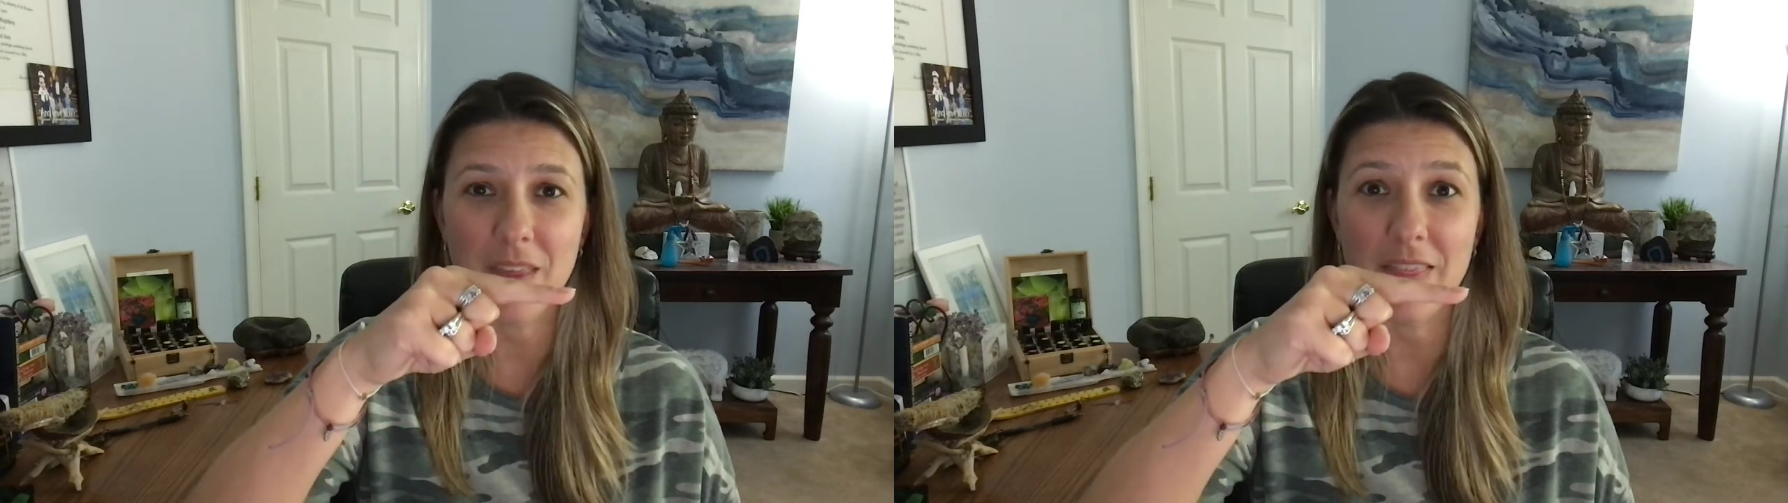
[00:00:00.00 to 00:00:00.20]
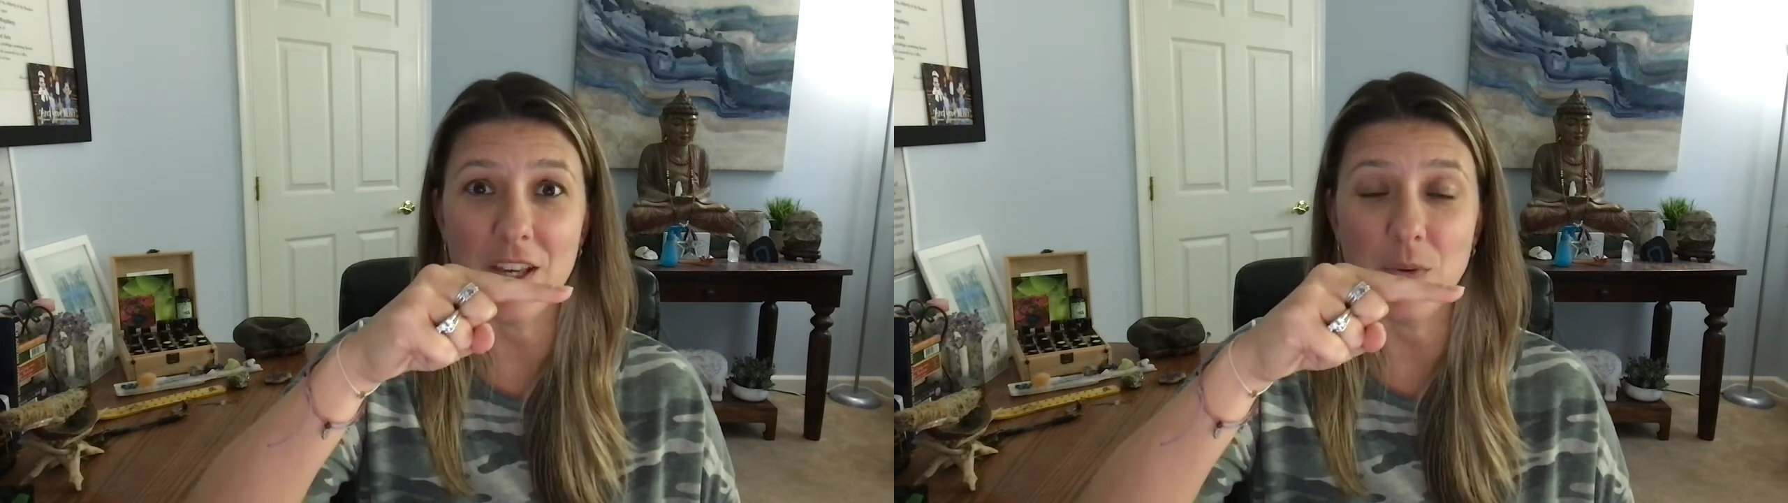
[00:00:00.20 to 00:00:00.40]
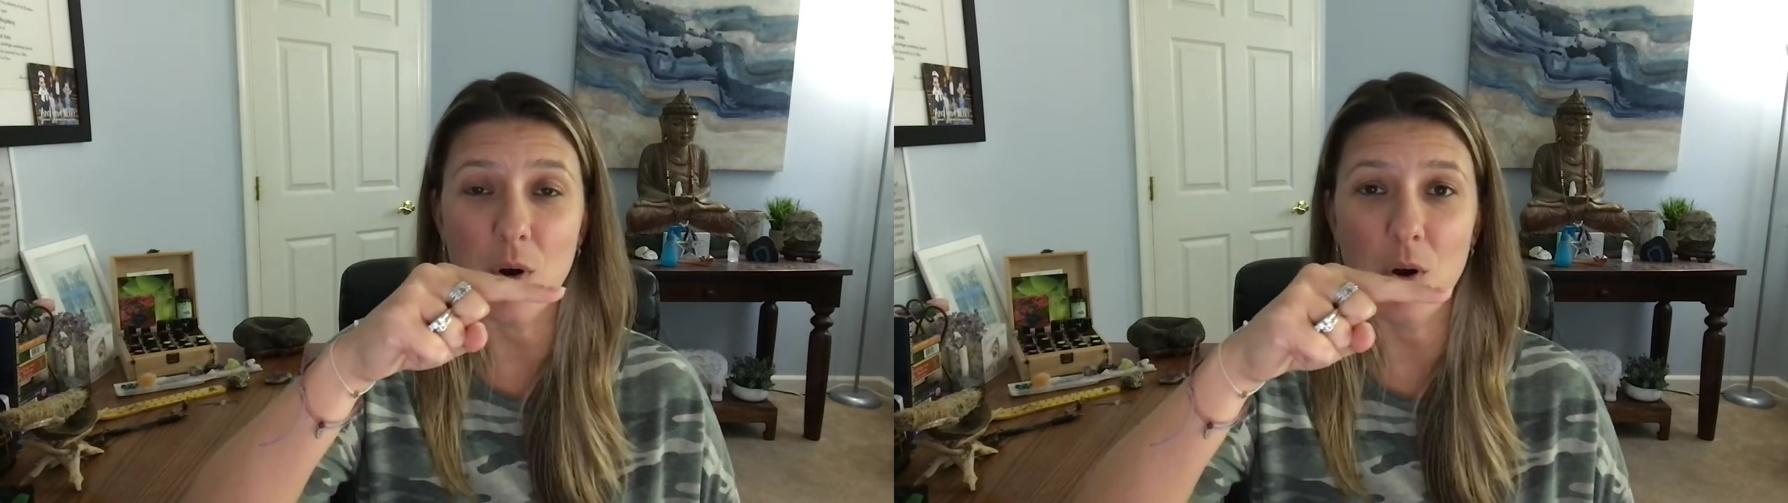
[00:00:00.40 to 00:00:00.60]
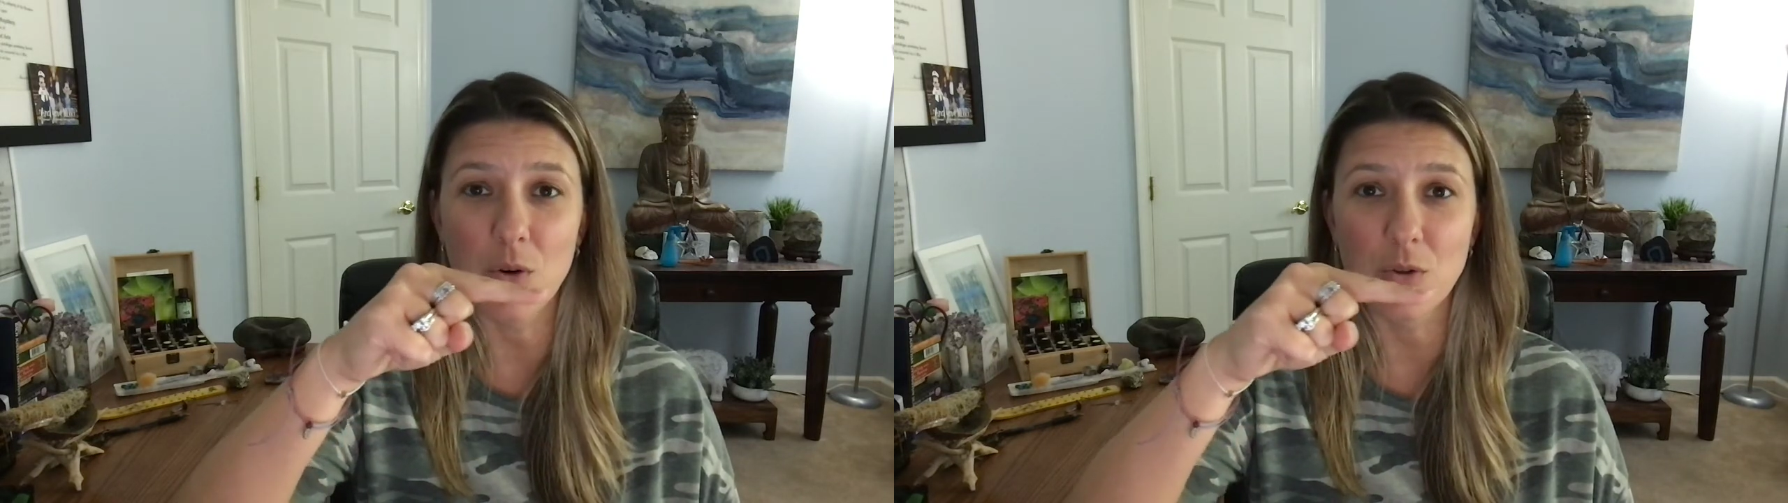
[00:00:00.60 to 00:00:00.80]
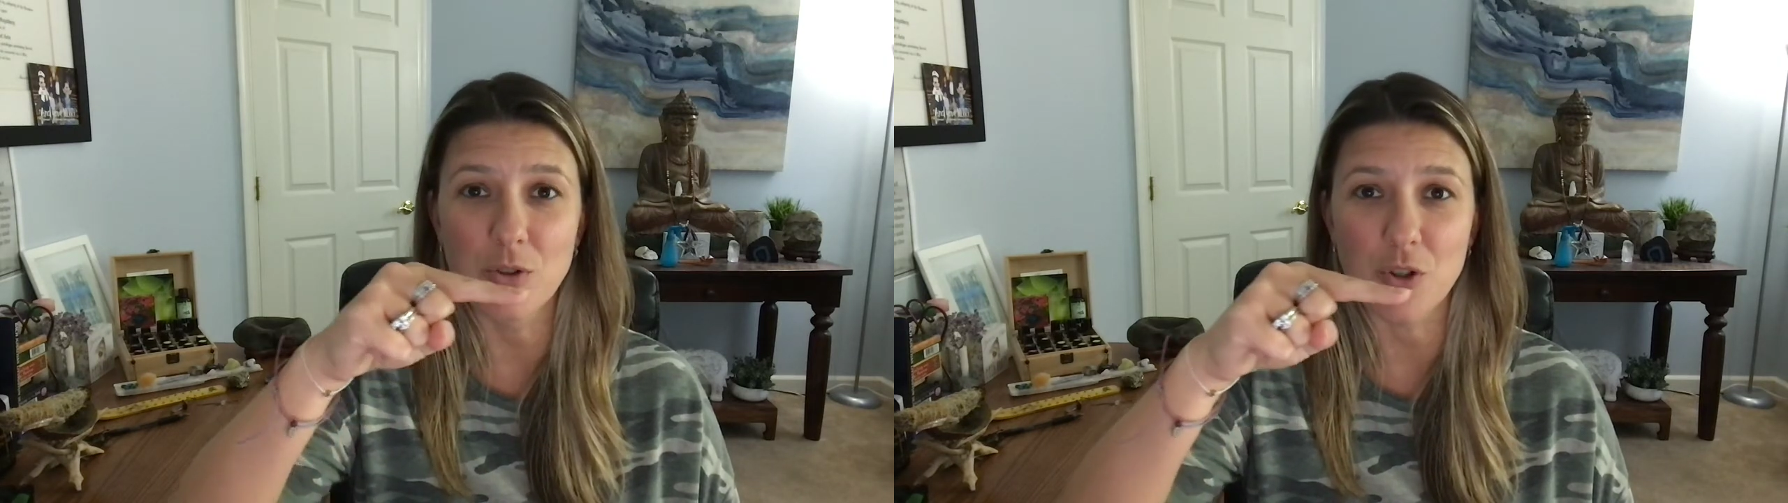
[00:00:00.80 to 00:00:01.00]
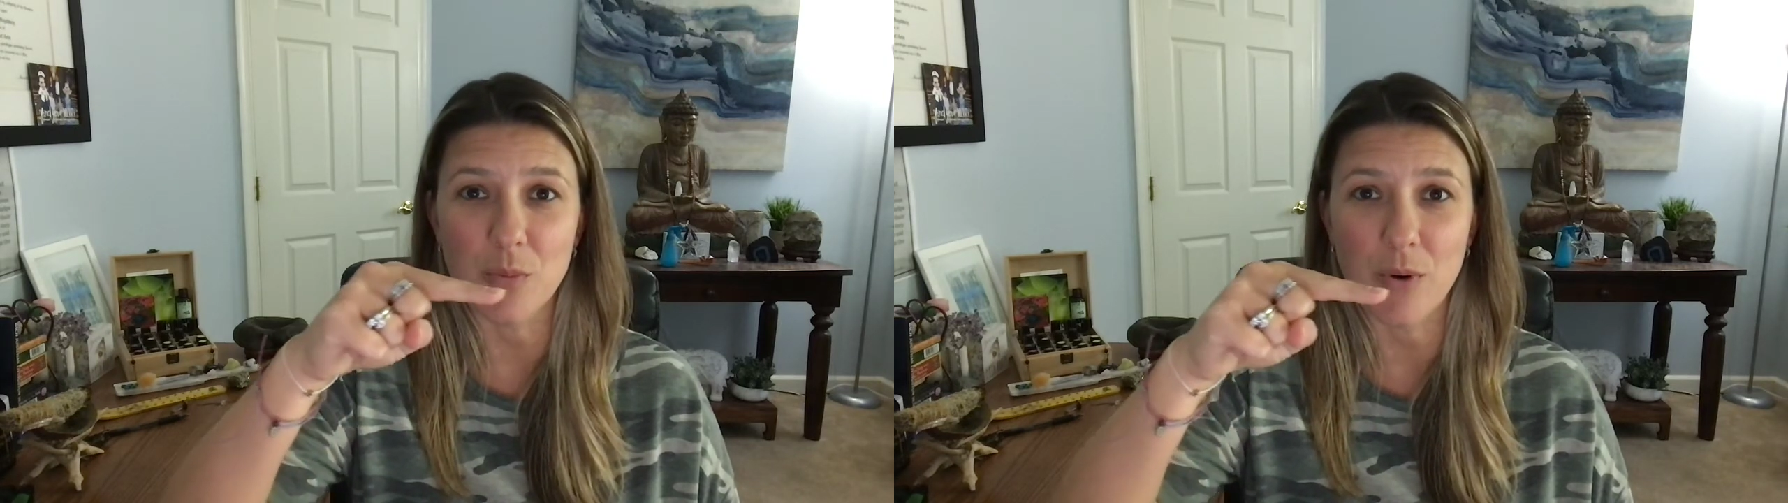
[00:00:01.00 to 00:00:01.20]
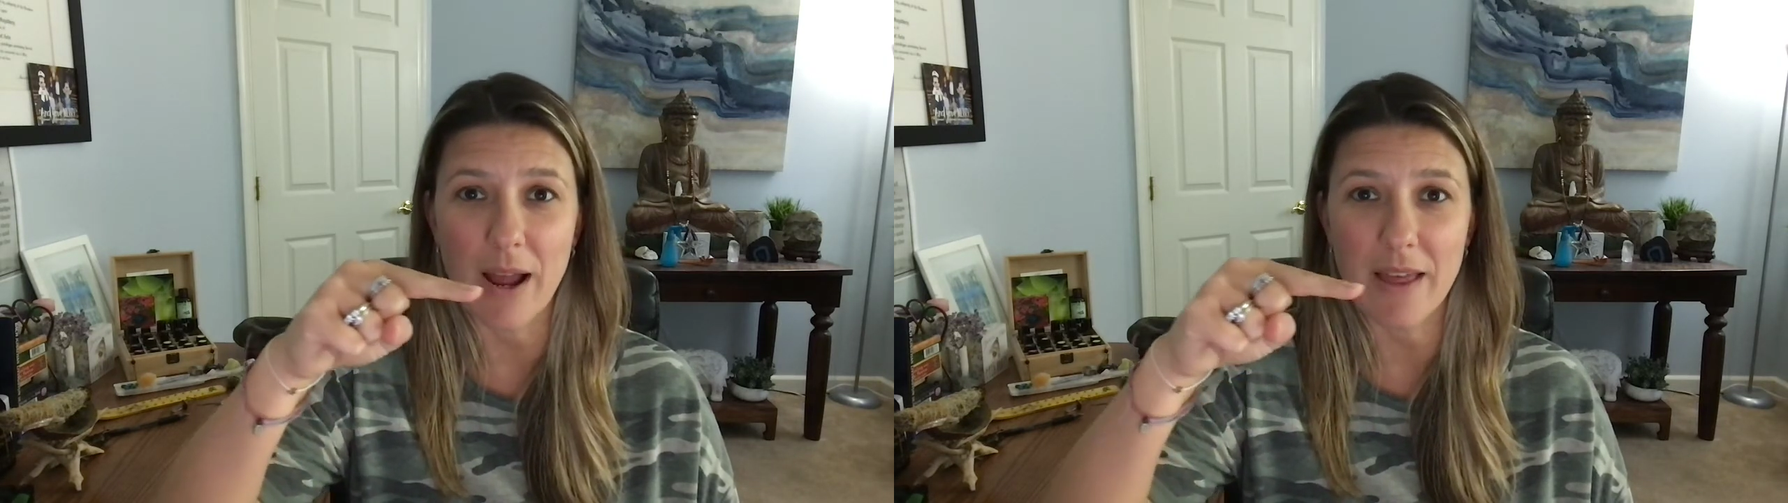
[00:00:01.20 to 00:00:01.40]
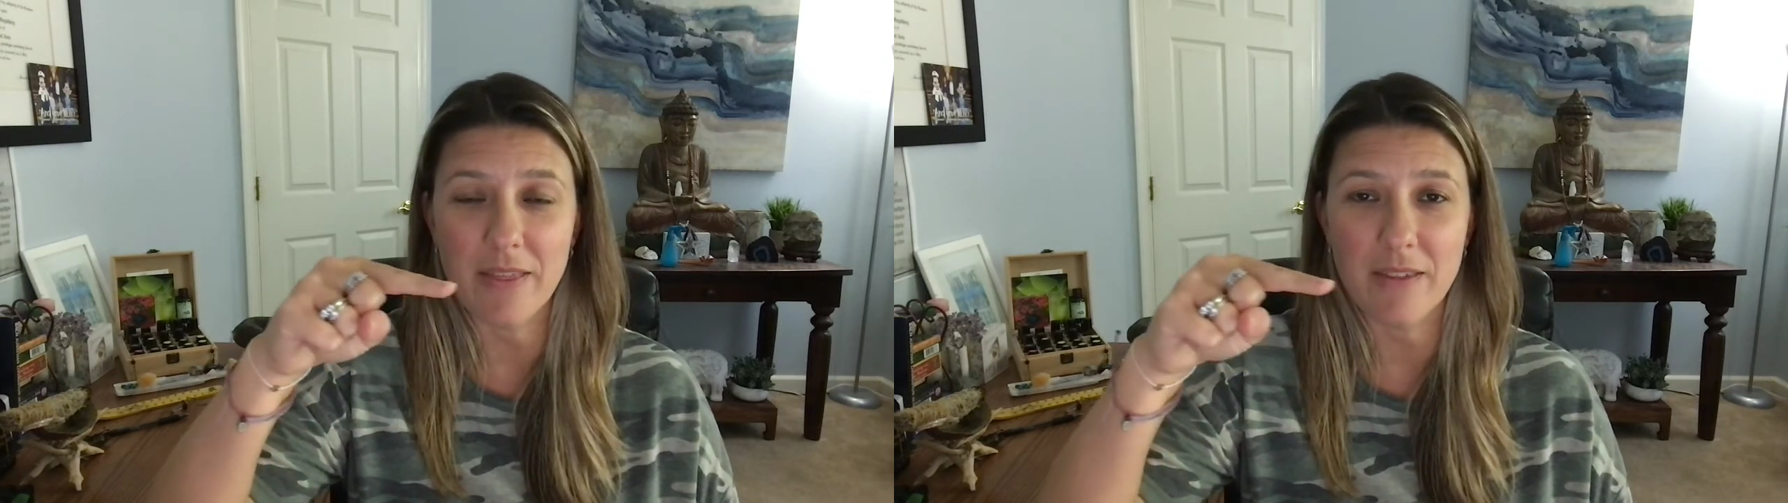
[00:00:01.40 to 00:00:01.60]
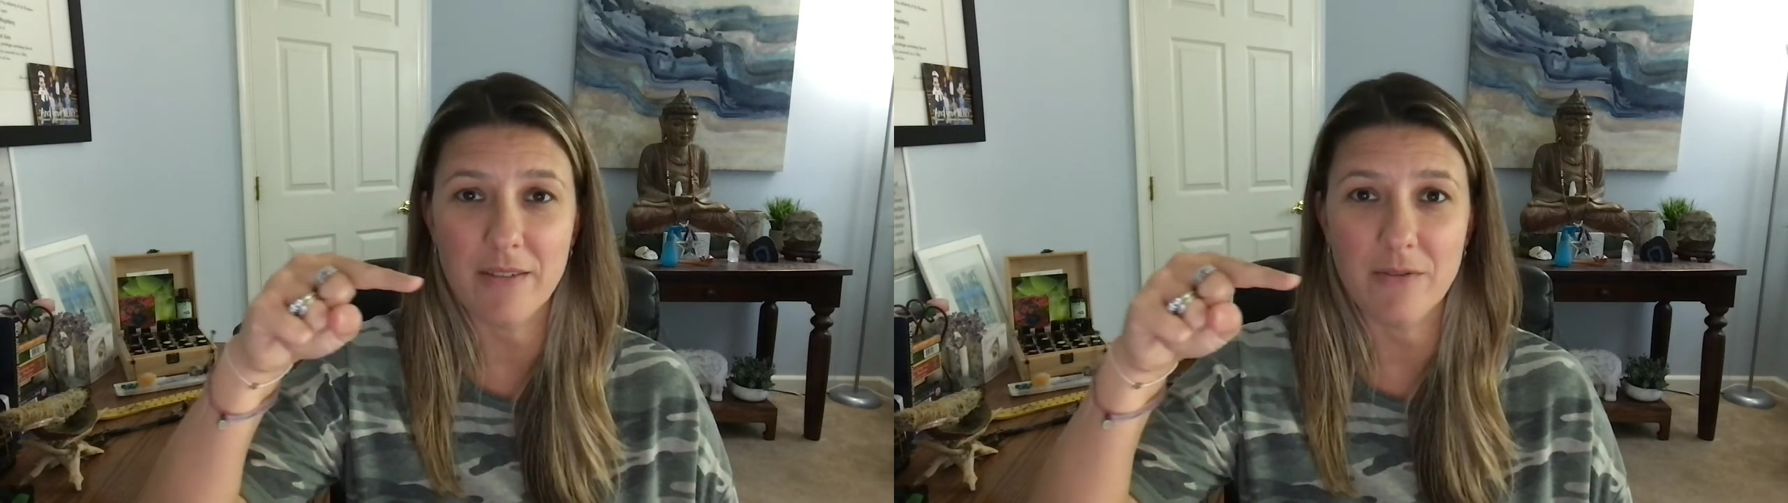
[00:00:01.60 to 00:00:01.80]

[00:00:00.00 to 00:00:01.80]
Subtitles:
Then you hold your breath